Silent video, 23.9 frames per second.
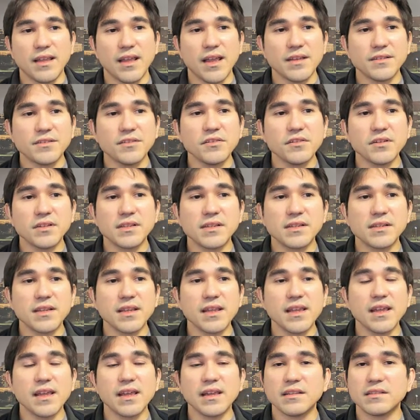As you can
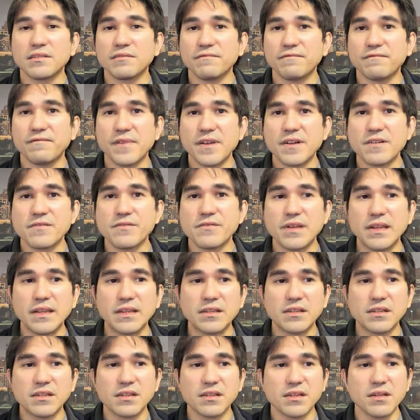see, it's very
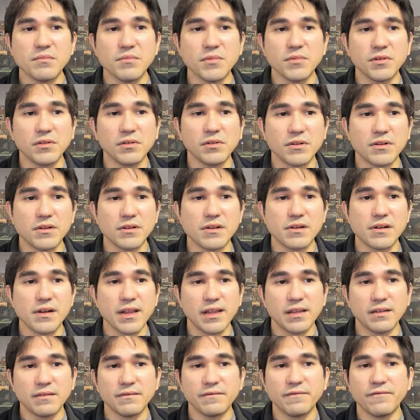similar
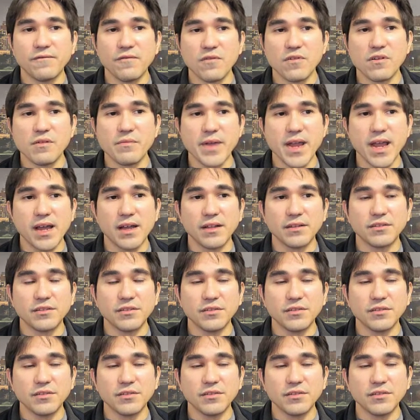in format